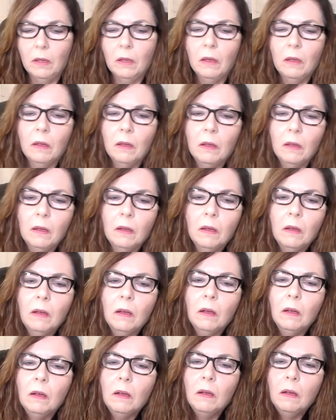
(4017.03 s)
Oh,
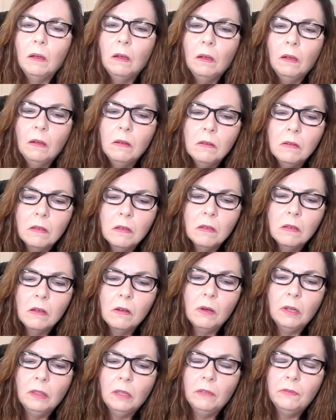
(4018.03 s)

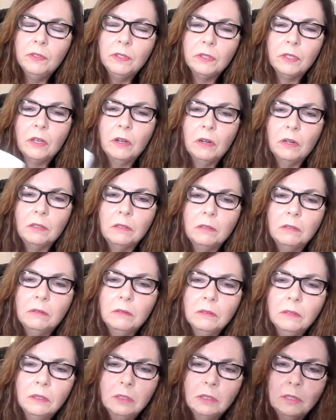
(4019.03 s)
I love this card.
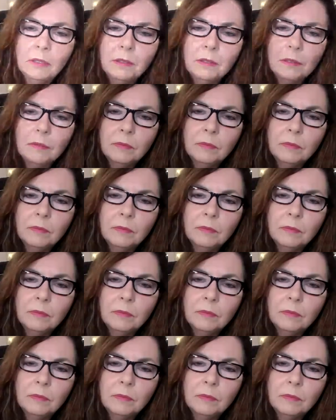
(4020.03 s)
Look at this.